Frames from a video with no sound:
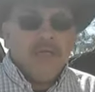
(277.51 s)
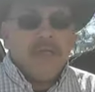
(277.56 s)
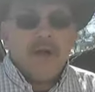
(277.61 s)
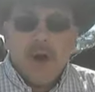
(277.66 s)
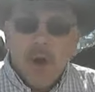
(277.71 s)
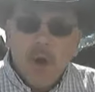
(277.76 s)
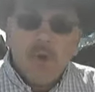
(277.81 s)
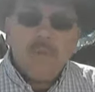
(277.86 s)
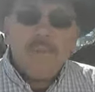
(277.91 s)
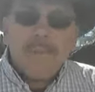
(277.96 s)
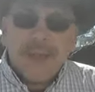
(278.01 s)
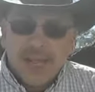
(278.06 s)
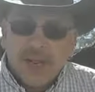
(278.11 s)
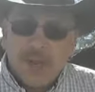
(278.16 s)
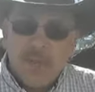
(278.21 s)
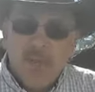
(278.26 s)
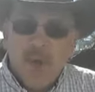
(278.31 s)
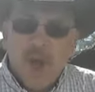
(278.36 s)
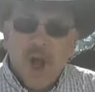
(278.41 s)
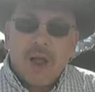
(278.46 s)
the old man
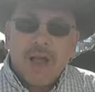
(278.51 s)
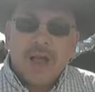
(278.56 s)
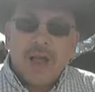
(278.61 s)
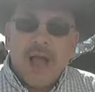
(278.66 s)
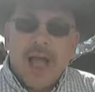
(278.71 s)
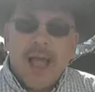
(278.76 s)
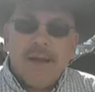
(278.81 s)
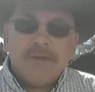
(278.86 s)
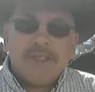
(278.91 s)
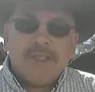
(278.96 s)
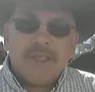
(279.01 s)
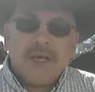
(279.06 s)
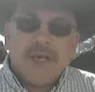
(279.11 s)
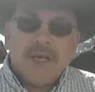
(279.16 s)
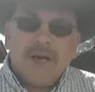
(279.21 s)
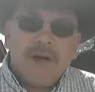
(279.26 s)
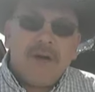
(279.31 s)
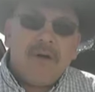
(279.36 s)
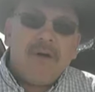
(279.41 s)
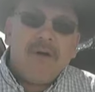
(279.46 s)
walk. I was,
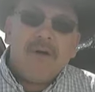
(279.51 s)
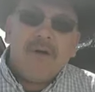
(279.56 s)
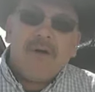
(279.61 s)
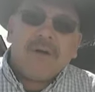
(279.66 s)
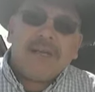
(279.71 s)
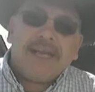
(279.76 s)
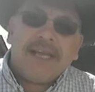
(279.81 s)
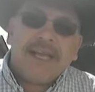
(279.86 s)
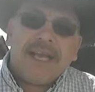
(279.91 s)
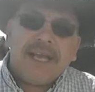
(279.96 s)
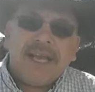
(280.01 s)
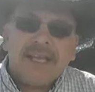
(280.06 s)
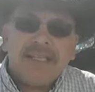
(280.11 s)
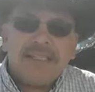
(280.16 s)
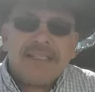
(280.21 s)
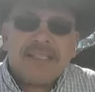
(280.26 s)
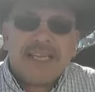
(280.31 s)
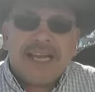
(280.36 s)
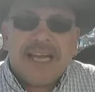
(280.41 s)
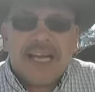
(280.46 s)
oh,
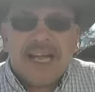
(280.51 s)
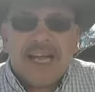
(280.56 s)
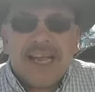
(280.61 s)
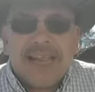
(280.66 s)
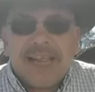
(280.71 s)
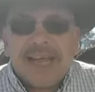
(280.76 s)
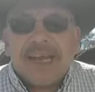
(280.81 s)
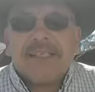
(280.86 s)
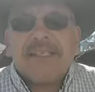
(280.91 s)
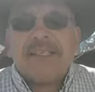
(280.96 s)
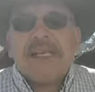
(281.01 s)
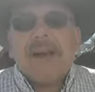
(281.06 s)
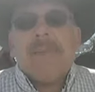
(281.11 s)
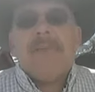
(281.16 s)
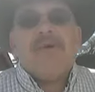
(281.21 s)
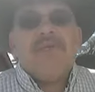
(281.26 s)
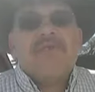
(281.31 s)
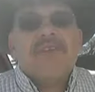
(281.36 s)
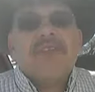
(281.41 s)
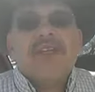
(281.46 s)
yes, I got to step
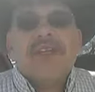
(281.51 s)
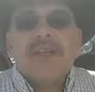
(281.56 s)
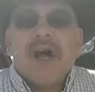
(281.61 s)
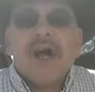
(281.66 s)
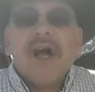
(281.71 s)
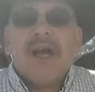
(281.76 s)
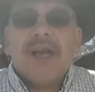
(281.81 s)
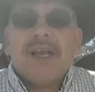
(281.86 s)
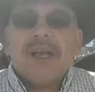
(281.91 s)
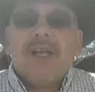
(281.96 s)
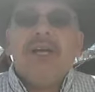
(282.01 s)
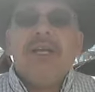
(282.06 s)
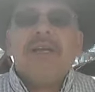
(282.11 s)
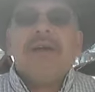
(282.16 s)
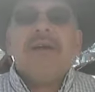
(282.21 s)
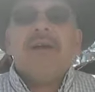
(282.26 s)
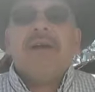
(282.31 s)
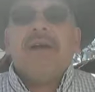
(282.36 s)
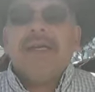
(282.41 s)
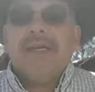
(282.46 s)
over the dog and couldn't
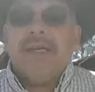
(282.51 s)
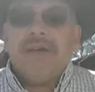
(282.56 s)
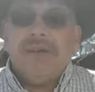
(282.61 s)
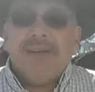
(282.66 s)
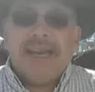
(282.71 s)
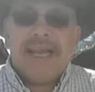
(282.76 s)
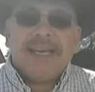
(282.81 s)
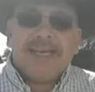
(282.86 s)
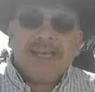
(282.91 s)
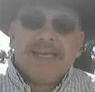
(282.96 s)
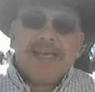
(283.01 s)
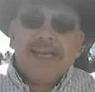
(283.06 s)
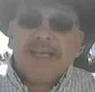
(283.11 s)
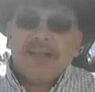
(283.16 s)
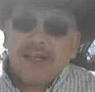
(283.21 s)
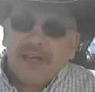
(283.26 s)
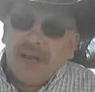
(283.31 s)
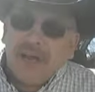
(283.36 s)
hardly do it. Had to kick the